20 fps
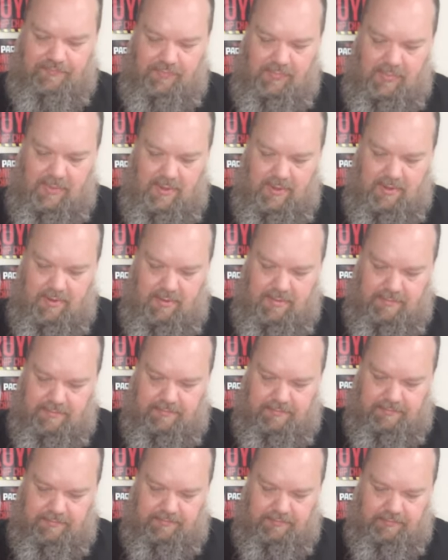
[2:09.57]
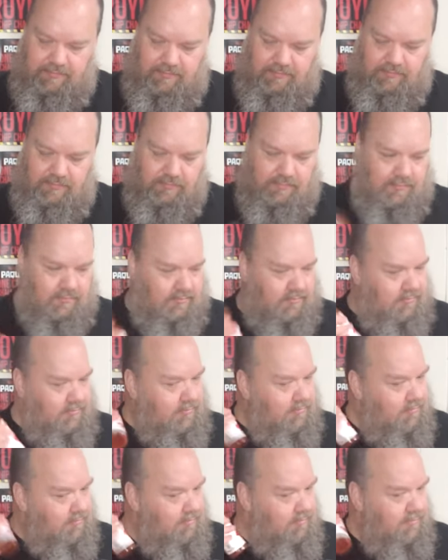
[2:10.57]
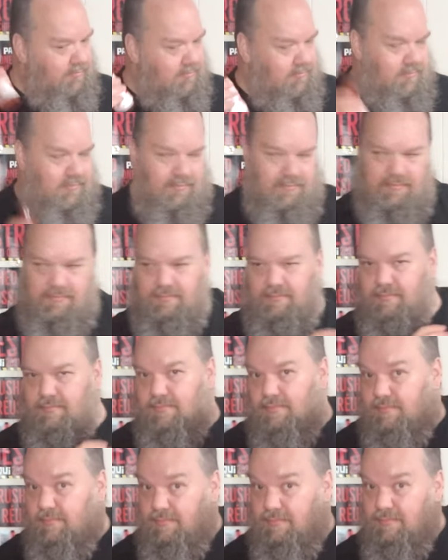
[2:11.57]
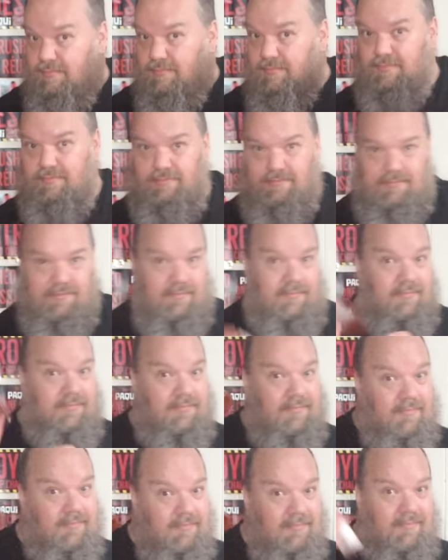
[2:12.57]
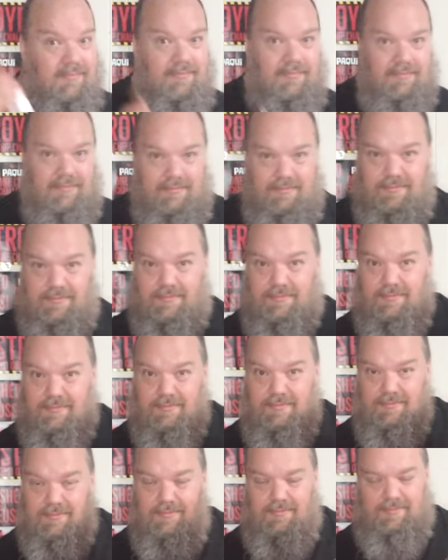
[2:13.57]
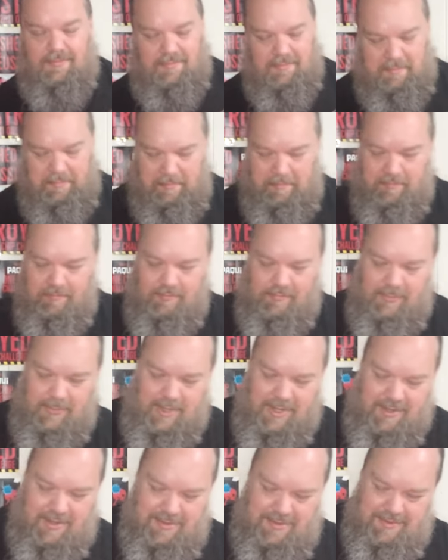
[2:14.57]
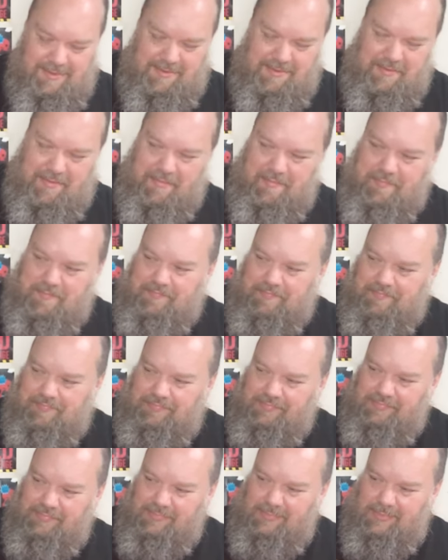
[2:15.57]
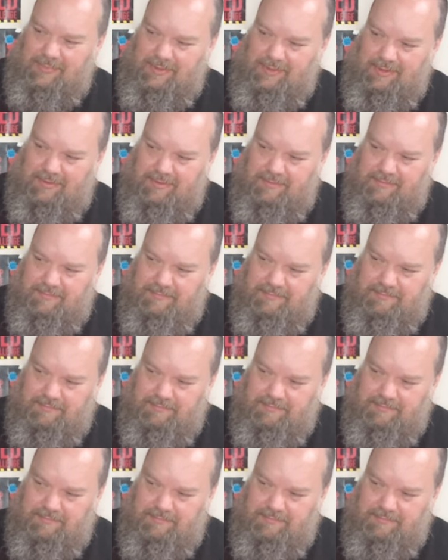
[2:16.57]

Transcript: No one is speaking in this clip.